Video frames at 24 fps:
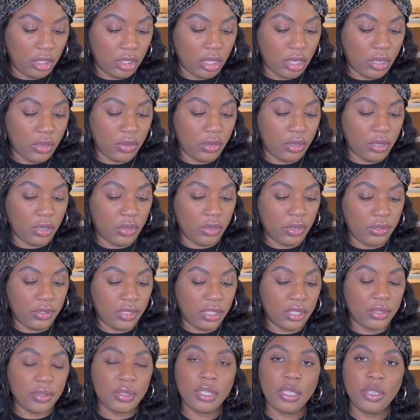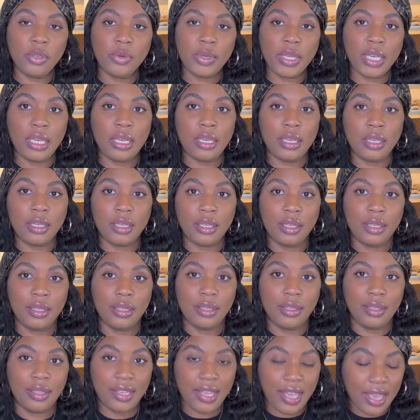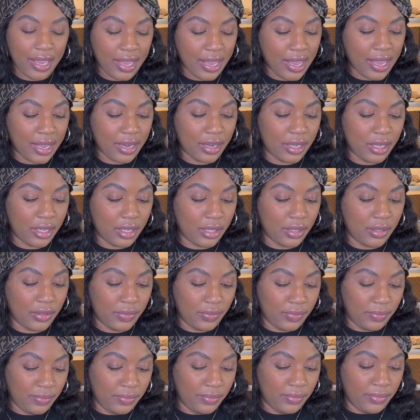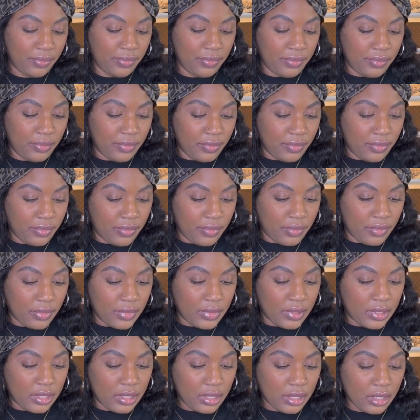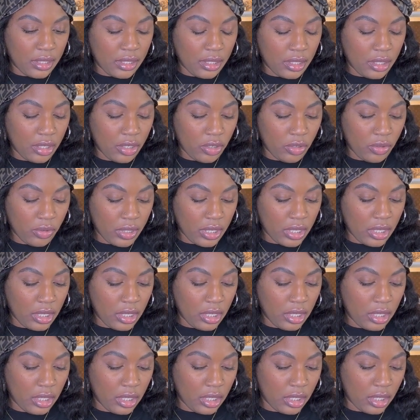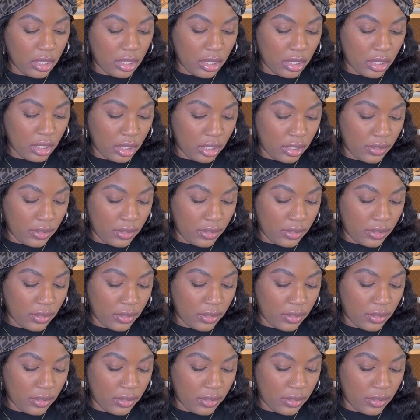Oh, no. It's just a little kink. I got it. Just a little kink.